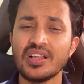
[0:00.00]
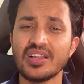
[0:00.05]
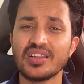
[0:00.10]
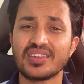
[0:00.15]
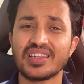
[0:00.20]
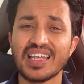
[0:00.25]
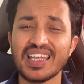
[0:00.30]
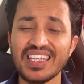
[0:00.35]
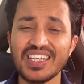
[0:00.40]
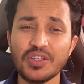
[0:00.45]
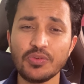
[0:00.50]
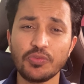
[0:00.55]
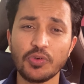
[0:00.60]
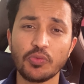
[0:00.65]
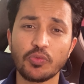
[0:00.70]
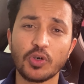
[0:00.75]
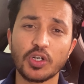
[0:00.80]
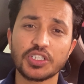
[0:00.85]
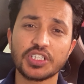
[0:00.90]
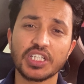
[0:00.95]
Thank you
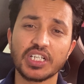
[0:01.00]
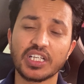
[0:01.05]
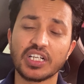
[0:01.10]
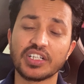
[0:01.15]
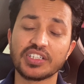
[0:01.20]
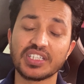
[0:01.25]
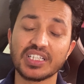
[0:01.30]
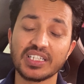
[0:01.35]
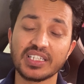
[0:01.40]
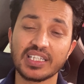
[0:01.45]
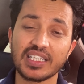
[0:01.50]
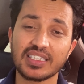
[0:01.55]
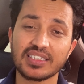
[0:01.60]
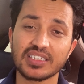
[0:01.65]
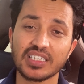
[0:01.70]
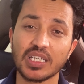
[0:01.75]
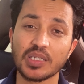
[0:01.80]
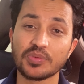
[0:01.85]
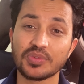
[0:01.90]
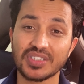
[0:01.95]
for watching, and until
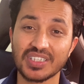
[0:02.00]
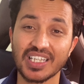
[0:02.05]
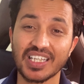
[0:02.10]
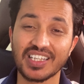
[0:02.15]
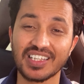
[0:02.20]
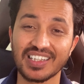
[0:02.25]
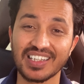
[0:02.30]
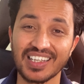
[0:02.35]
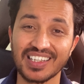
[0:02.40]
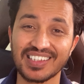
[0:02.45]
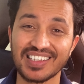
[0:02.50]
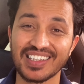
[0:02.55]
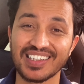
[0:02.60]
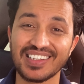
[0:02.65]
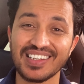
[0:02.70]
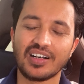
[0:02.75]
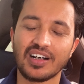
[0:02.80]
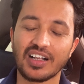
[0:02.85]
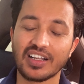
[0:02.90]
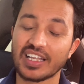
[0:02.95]
next time, stay
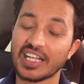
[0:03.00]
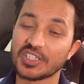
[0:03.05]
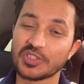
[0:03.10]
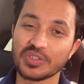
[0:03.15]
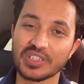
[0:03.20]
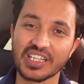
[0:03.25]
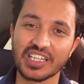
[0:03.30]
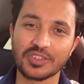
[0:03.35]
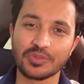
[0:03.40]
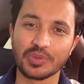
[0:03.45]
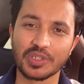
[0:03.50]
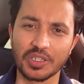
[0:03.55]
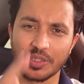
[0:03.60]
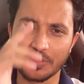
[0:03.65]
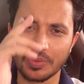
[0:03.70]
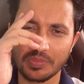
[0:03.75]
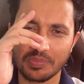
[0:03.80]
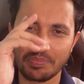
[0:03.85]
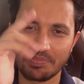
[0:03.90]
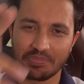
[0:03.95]
connected. I'll catch you in the next
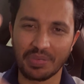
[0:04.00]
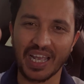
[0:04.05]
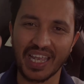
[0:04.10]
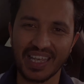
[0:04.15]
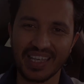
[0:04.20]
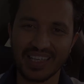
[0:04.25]
video. Bye.